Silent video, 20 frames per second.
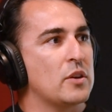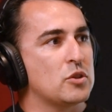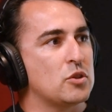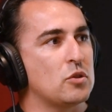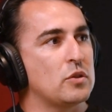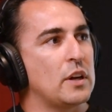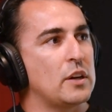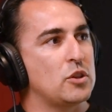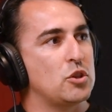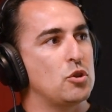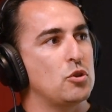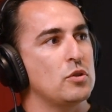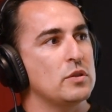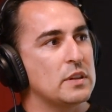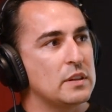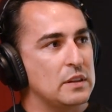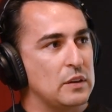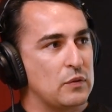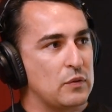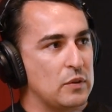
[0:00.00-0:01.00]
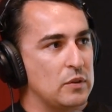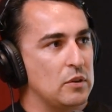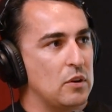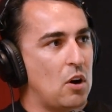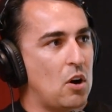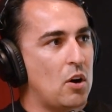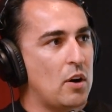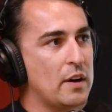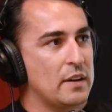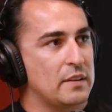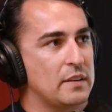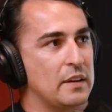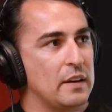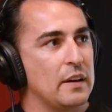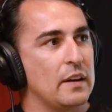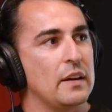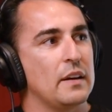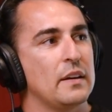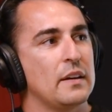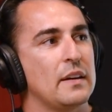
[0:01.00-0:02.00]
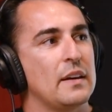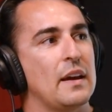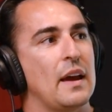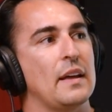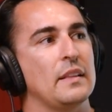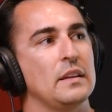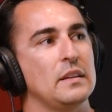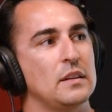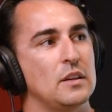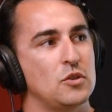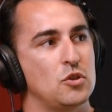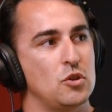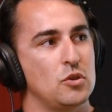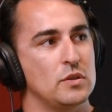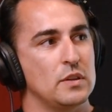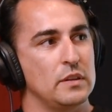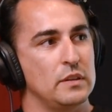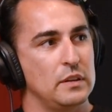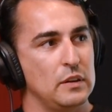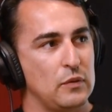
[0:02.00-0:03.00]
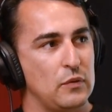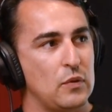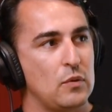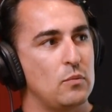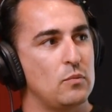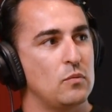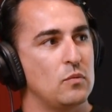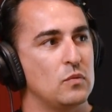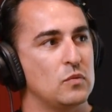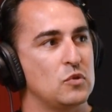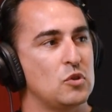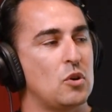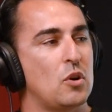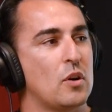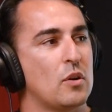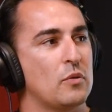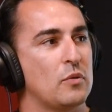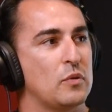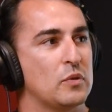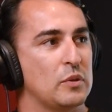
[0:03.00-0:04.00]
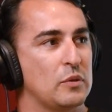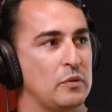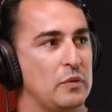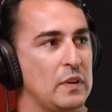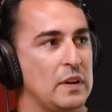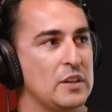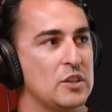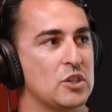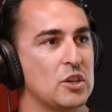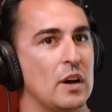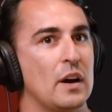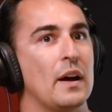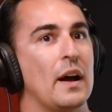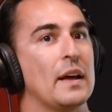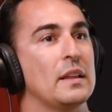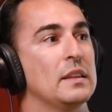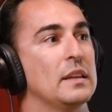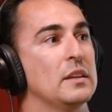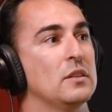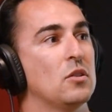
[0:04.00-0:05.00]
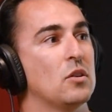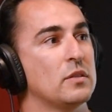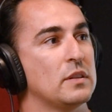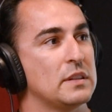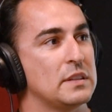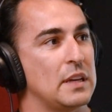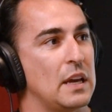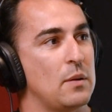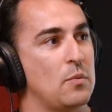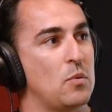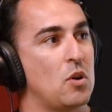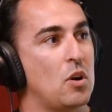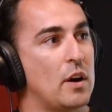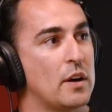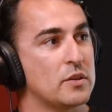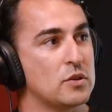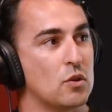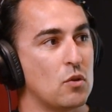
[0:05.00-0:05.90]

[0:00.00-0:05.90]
Okay. So they choose a different height there, and then they choose a different tile for the feature, and they're not the same height.